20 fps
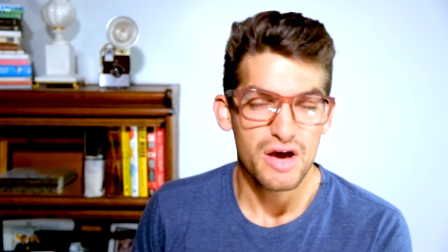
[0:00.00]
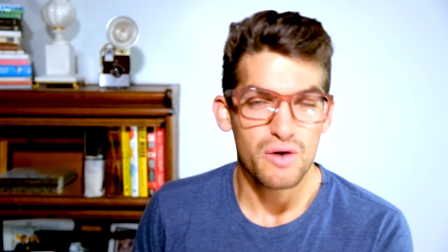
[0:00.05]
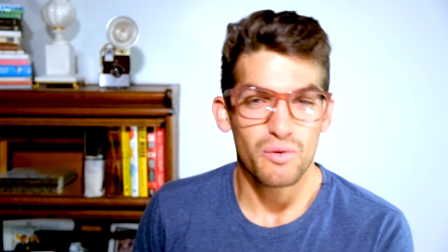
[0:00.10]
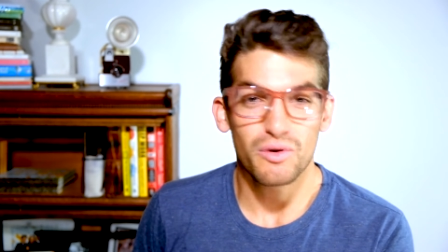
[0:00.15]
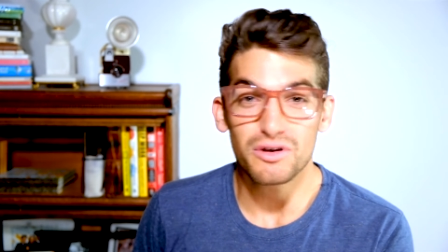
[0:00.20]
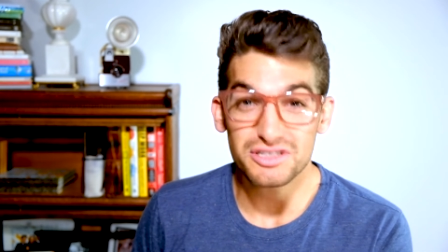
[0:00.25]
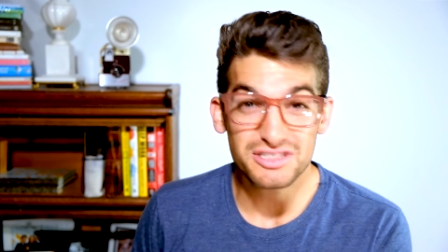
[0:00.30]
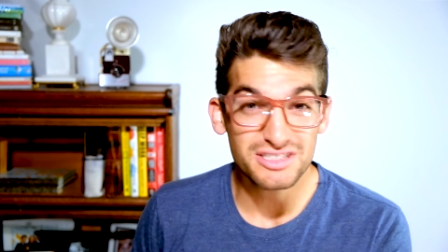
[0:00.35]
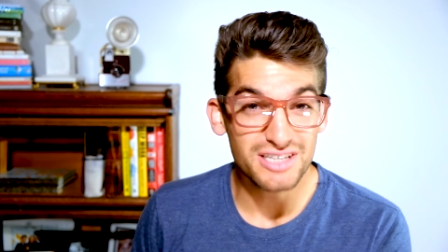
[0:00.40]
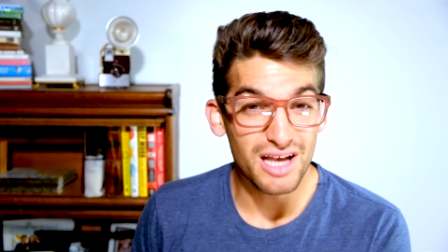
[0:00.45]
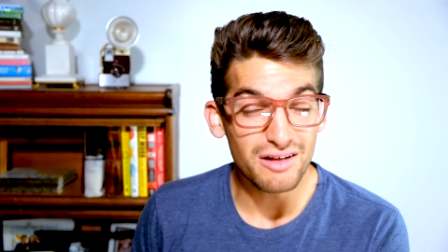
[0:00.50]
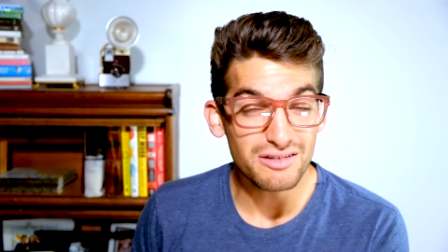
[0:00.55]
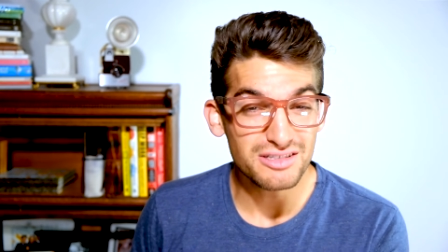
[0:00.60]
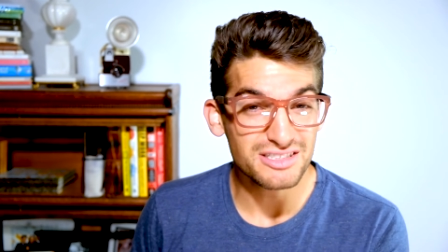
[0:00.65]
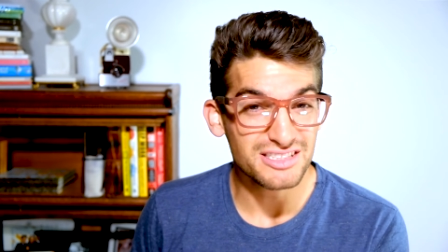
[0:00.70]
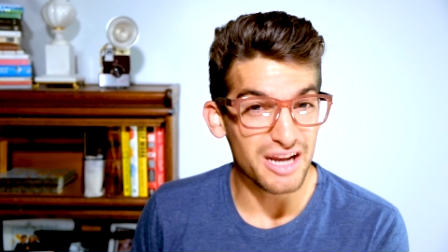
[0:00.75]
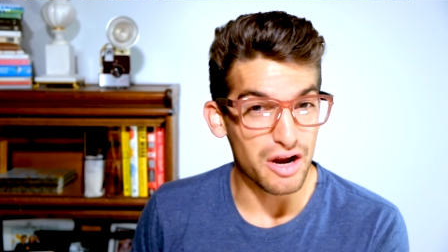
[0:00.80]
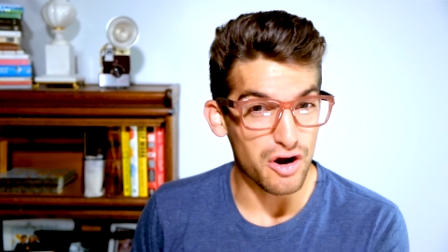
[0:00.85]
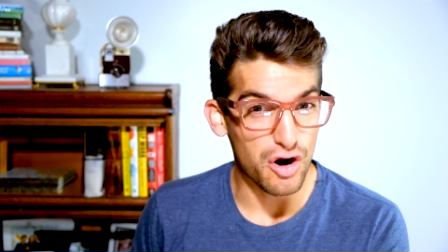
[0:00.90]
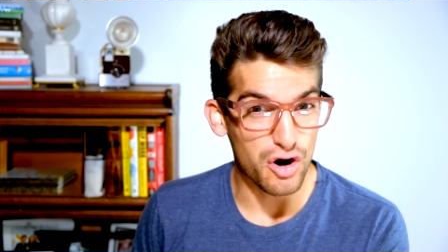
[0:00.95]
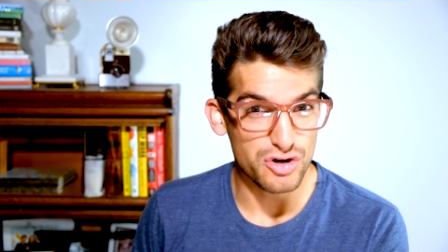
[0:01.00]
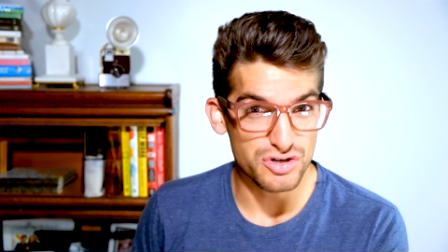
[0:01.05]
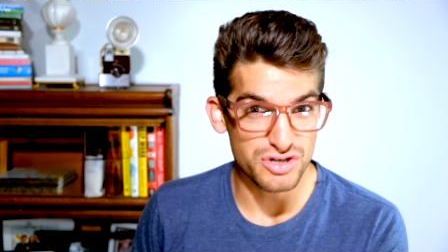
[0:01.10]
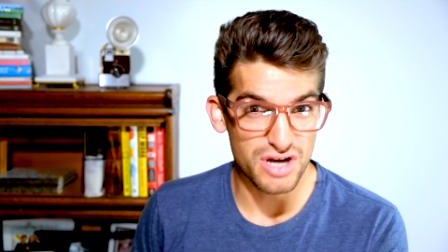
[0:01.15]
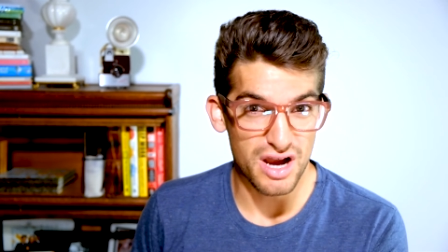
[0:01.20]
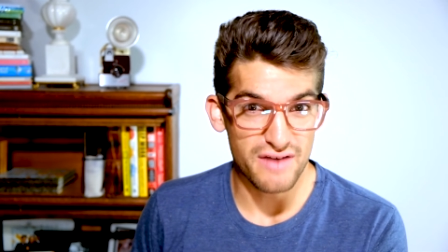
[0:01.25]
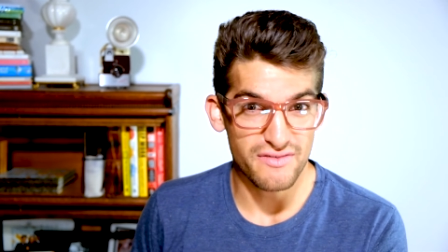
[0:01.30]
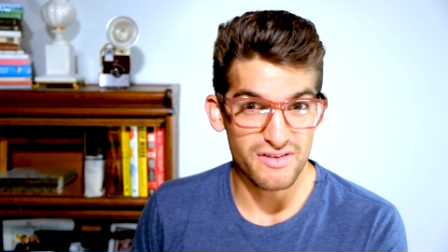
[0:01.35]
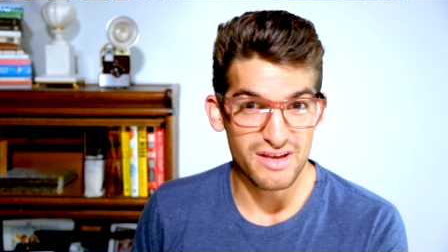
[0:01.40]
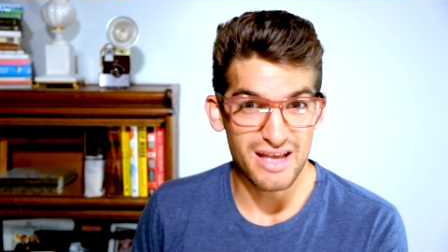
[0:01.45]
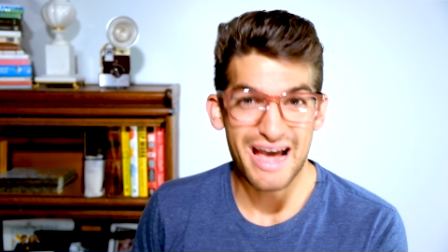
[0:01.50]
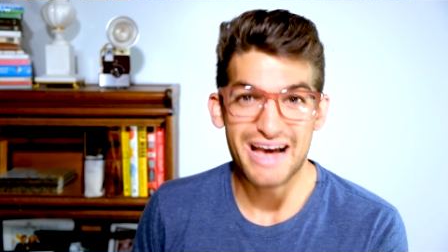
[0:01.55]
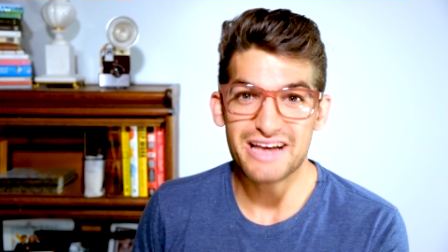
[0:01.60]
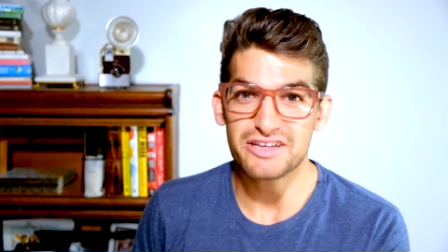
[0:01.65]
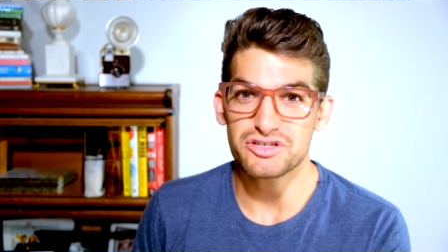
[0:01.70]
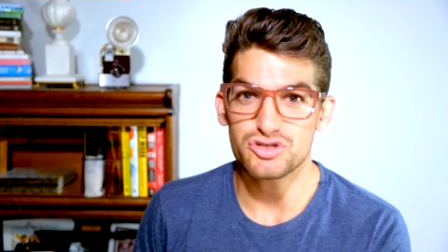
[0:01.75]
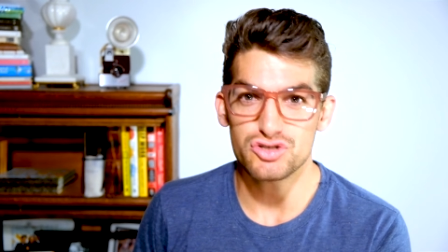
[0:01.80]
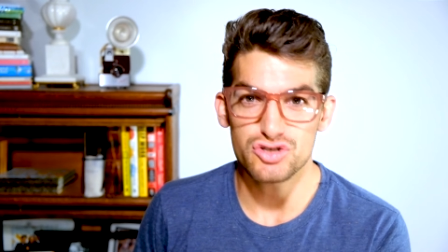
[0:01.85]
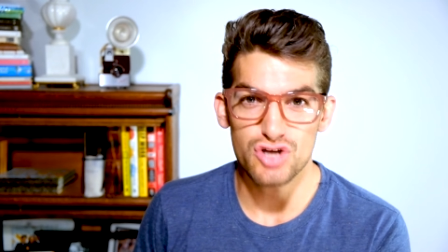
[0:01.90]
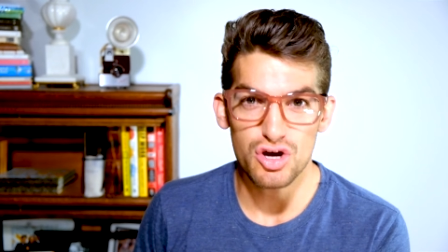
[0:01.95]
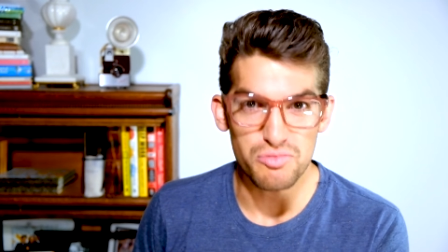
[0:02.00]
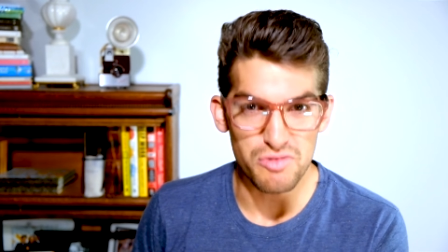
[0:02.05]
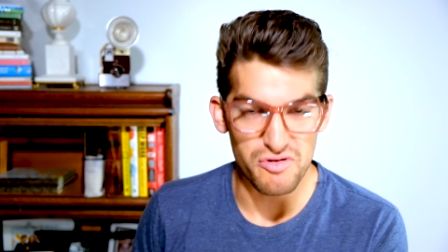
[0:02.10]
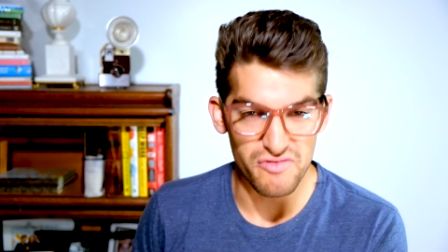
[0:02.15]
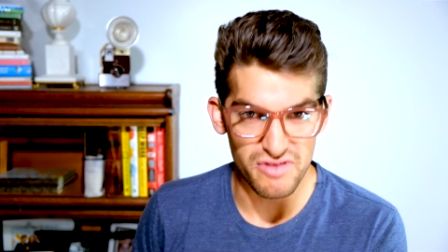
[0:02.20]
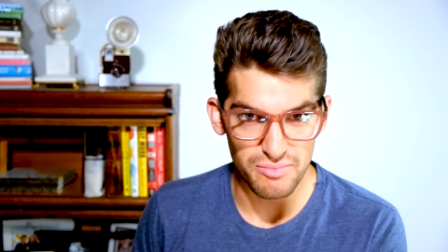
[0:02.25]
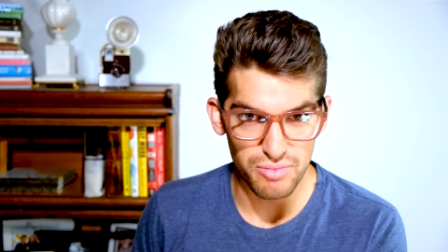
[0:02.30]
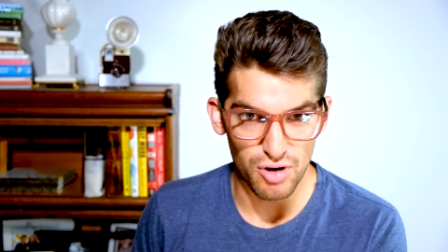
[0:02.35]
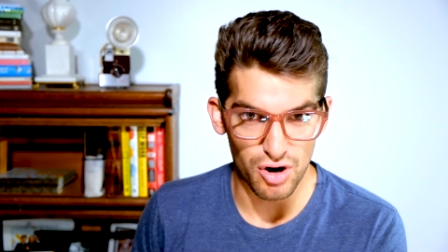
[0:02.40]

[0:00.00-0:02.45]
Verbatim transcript: Well, a solid state hard drive has no moving